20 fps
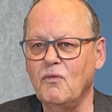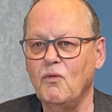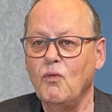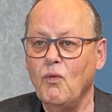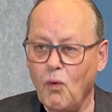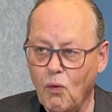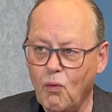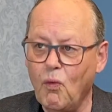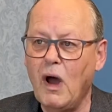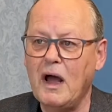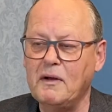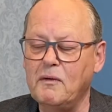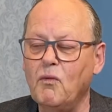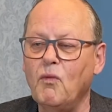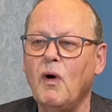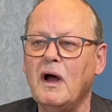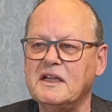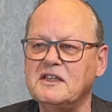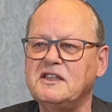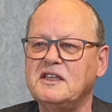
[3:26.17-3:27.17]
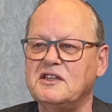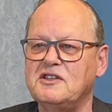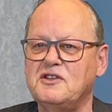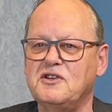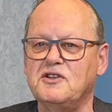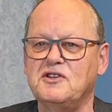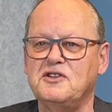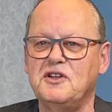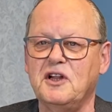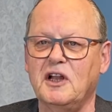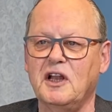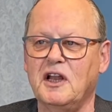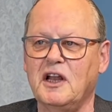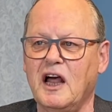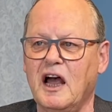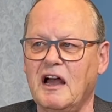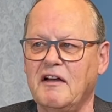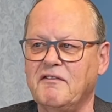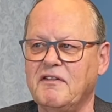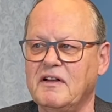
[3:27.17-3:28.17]
One sister is still
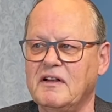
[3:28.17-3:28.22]
alive.